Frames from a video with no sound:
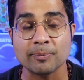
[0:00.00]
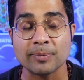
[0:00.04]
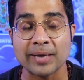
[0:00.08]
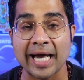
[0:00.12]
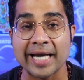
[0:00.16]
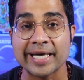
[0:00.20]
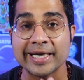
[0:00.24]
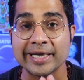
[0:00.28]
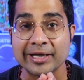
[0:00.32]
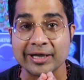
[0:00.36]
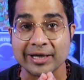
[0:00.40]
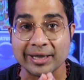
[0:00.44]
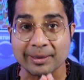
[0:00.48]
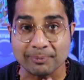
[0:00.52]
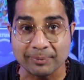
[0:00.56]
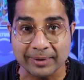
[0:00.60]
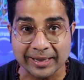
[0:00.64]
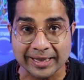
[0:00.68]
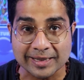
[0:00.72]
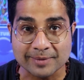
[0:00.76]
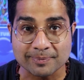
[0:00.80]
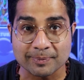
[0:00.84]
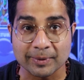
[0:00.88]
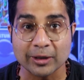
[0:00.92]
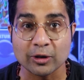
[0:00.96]
planetary
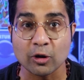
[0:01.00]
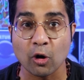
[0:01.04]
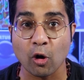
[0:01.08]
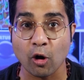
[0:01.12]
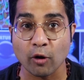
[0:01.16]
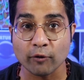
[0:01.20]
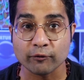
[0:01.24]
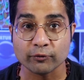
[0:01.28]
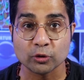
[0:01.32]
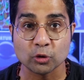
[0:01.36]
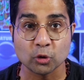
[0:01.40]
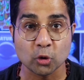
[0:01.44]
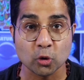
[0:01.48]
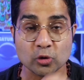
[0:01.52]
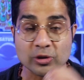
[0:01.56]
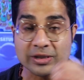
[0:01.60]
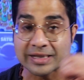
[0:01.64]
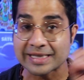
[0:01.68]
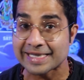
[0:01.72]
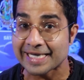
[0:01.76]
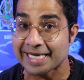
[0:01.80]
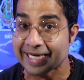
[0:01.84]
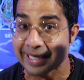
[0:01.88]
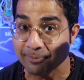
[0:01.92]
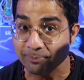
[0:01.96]
placement of those
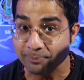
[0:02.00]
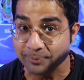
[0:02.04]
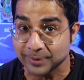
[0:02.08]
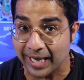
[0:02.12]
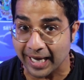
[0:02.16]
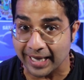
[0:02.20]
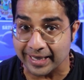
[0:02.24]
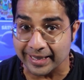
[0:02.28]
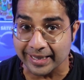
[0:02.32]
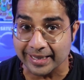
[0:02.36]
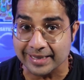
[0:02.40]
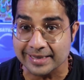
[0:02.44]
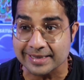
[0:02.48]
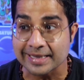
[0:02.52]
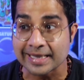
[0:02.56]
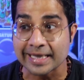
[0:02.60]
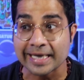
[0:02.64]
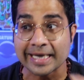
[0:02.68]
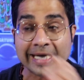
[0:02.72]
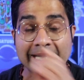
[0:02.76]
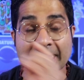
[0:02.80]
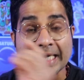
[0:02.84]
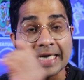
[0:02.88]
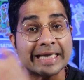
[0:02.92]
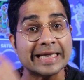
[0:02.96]
same planets
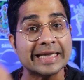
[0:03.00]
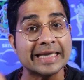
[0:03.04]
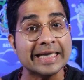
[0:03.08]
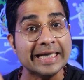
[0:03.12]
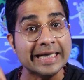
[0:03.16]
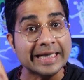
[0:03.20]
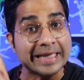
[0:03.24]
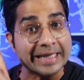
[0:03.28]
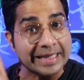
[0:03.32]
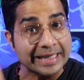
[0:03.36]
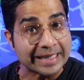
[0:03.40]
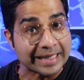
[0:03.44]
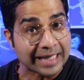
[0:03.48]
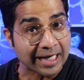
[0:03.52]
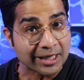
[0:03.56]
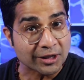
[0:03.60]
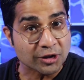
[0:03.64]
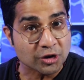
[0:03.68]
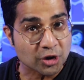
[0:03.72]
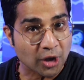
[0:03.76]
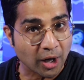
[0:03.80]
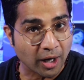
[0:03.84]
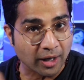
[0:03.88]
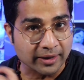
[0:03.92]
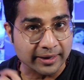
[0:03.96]
in the
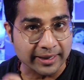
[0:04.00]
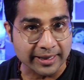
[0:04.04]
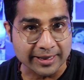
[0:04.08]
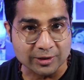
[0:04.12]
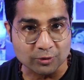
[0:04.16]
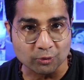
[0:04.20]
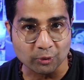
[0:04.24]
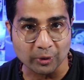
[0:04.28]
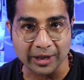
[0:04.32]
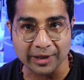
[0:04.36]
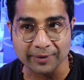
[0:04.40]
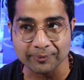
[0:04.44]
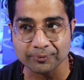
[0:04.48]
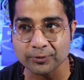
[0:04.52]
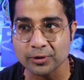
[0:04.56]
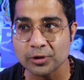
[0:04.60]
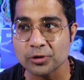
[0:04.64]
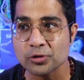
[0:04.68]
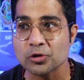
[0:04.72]
D9 chart as well.